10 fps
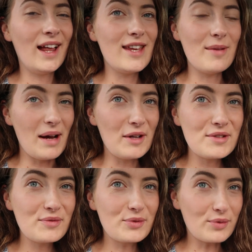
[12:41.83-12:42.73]
The amount
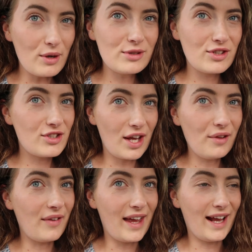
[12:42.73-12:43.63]
of gross
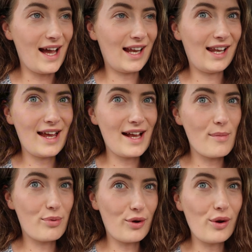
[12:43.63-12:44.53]
shelving and like
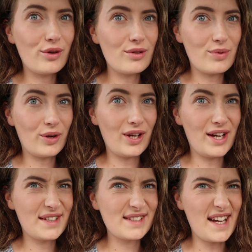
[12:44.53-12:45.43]
broken
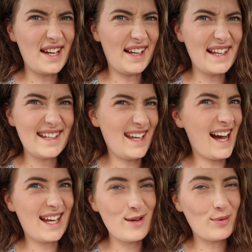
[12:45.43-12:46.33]
products and like
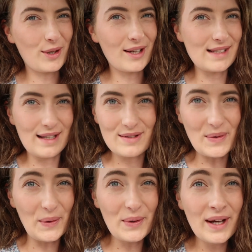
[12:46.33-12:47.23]
gacky products I
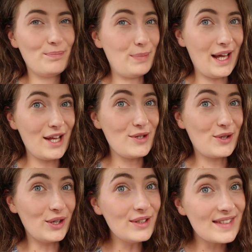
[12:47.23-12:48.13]
saw, but you
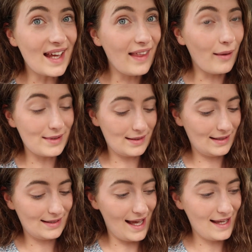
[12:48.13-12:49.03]
could say that was a
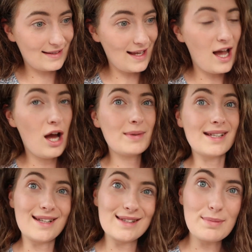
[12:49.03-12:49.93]
success because I
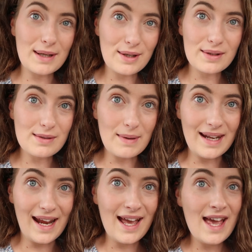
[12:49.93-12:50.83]
didn't spend loads of
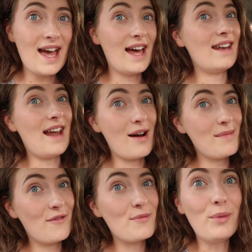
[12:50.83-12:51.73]
money, and now I'm
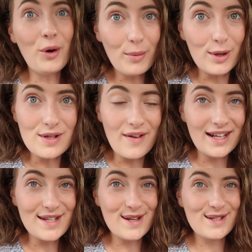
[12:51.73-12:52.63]
even more
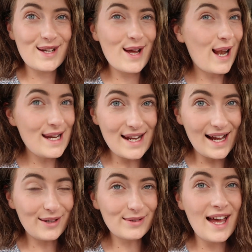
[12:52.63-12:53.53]
motivated to clean
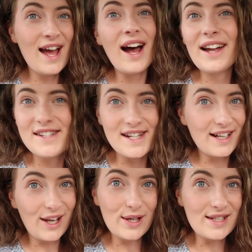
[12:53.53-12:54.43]
out and
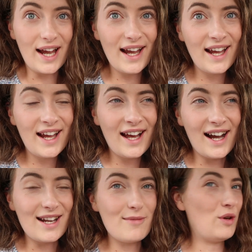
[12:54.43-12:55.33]
declutter,
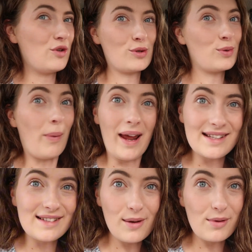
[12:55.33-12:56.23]
and I'm not just
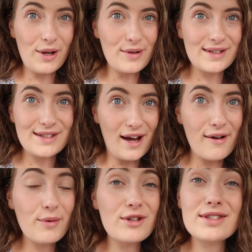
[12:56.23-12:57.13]
replacing it with a load of
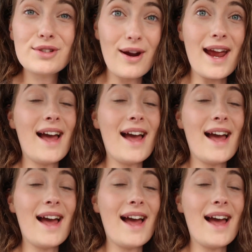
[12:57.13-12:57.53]
stuff, which is great.